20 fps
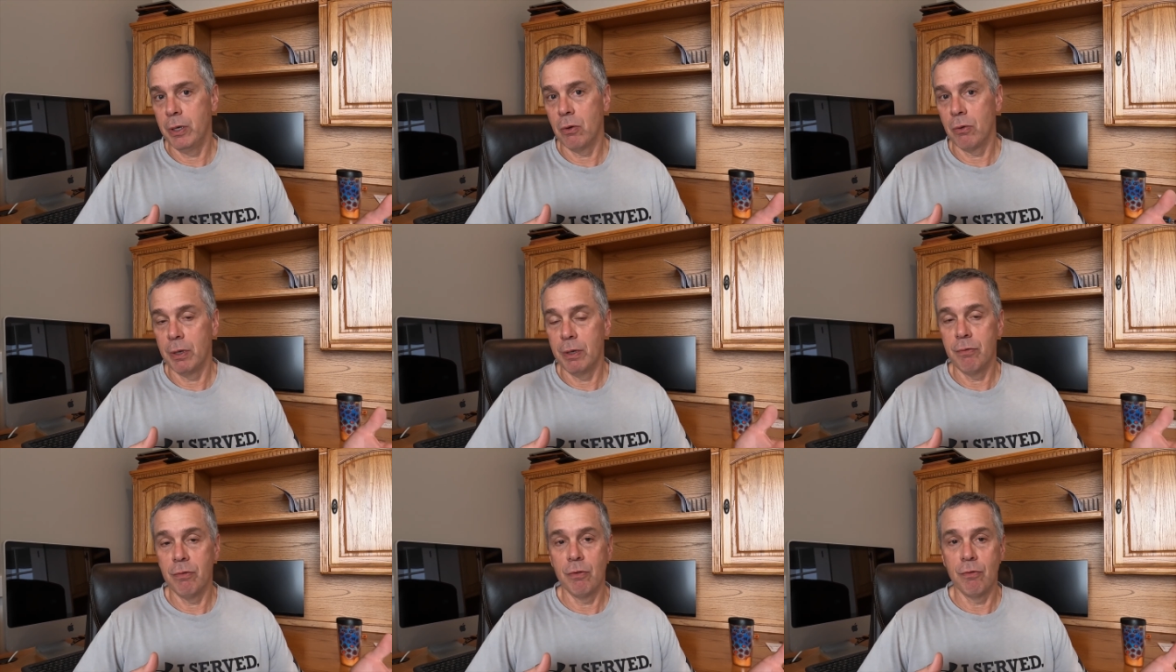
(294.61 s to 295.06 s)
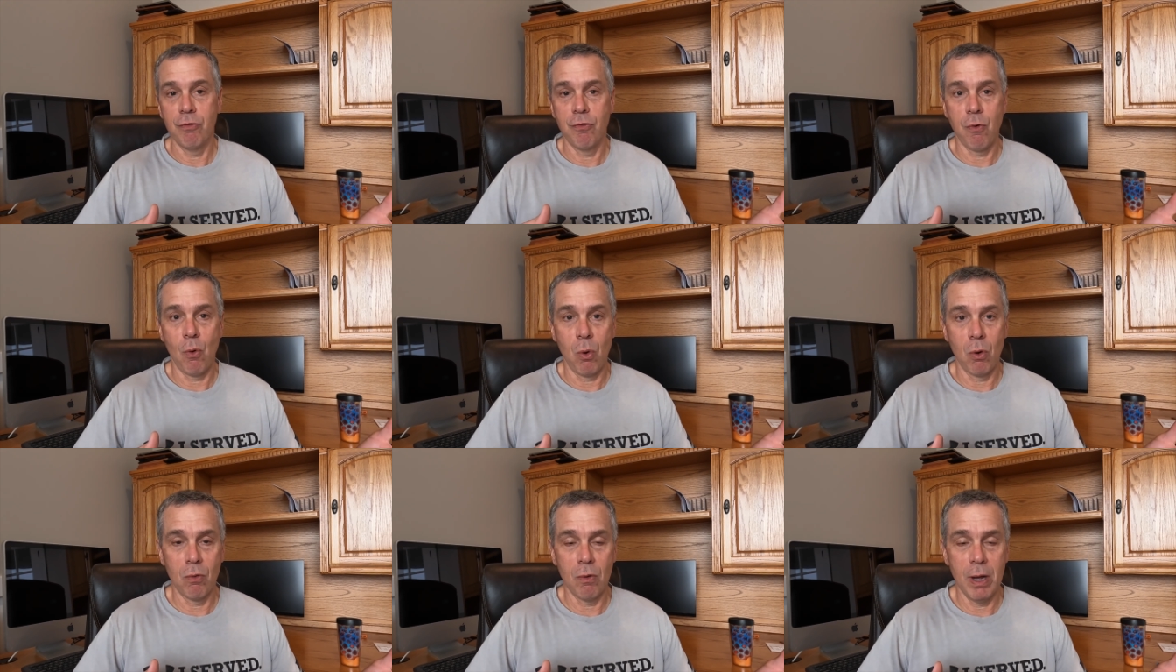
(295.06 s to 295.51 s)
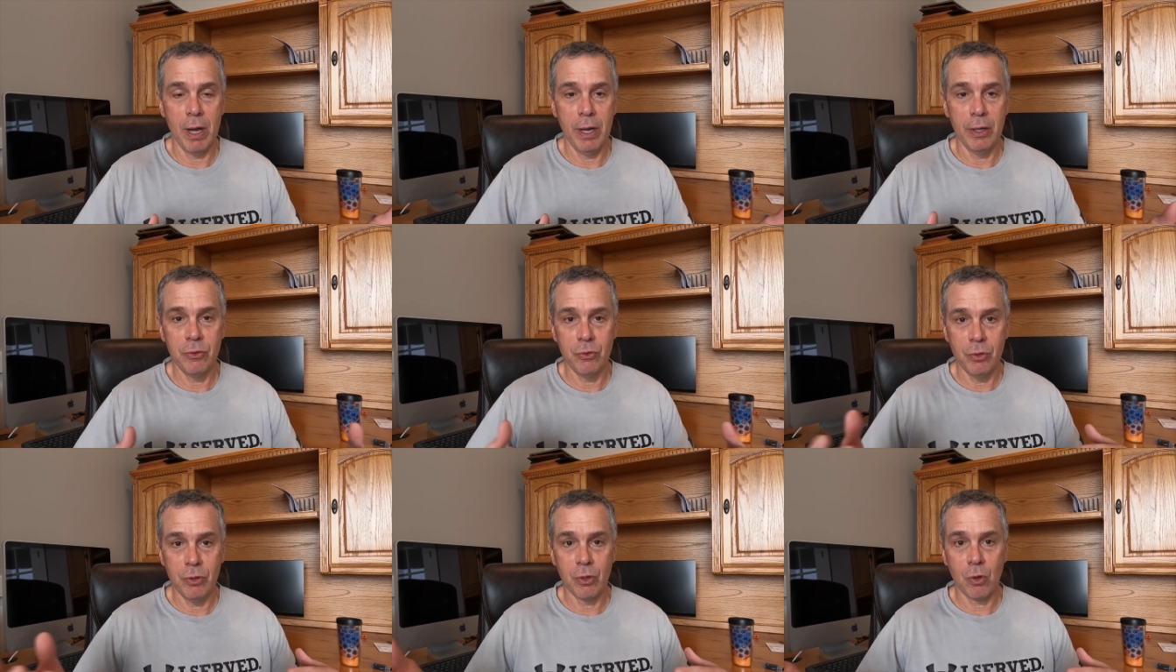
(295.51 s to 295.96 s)
or even four
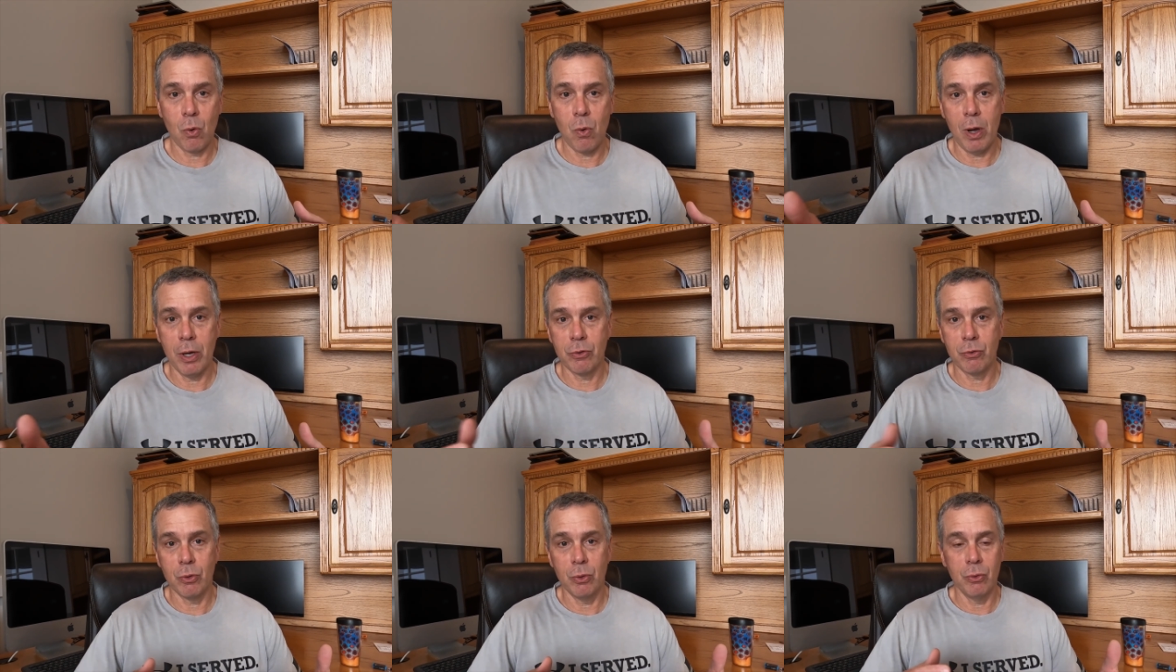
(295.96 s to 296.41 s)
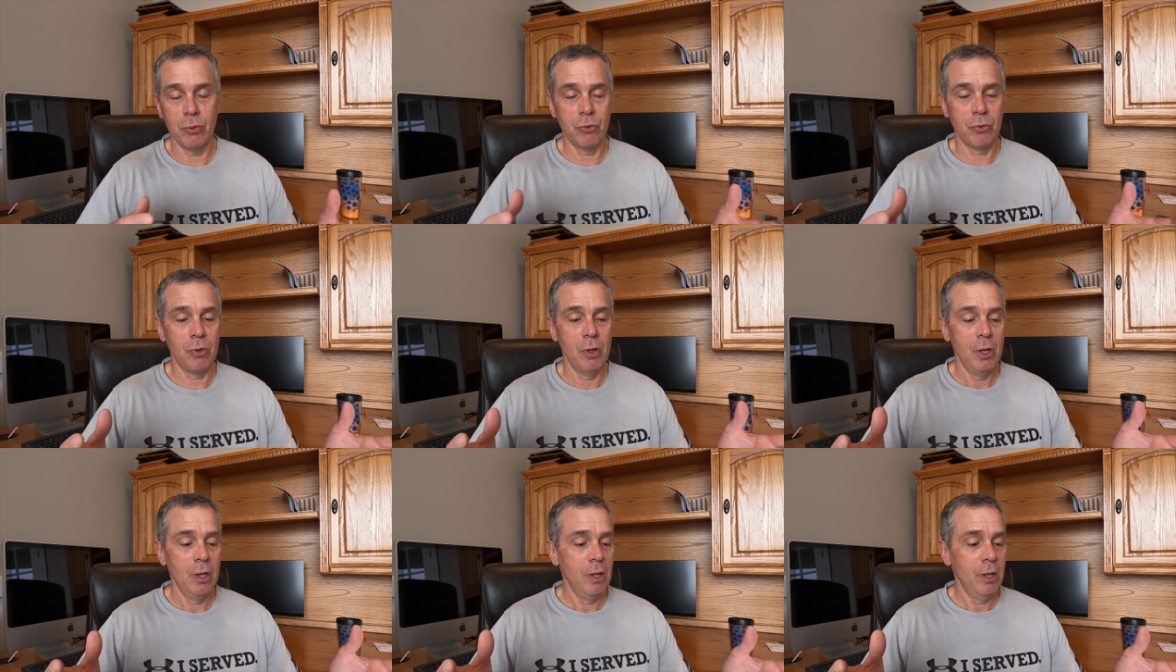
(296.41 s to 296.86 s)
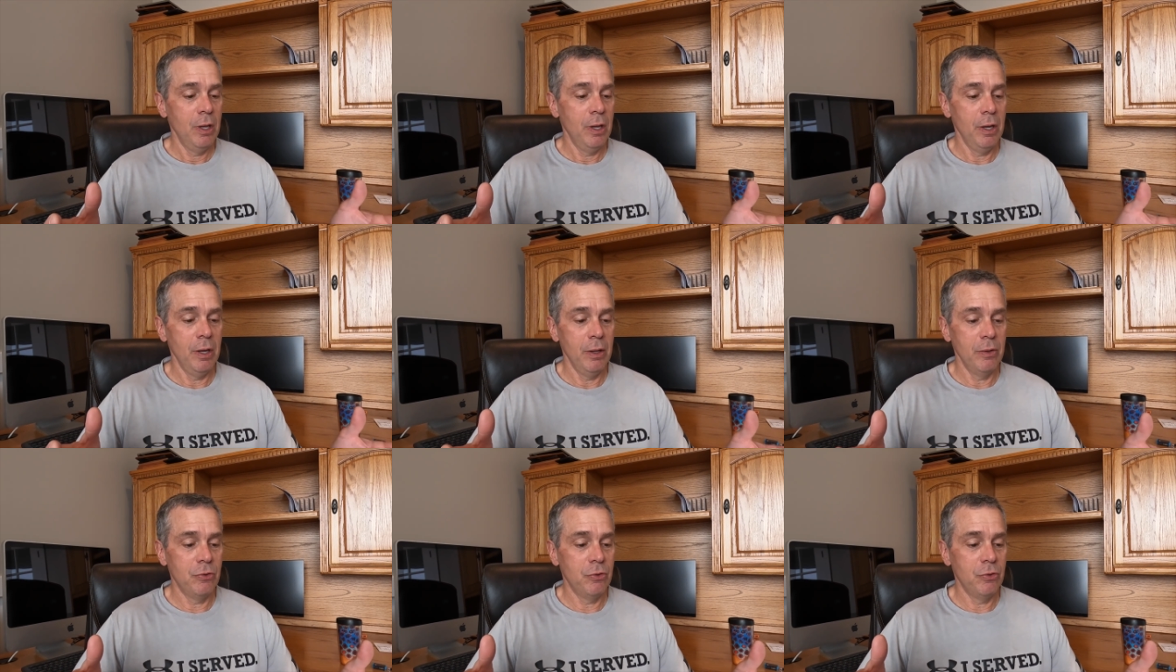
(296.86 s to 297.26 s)
rods in the Quattro's uh,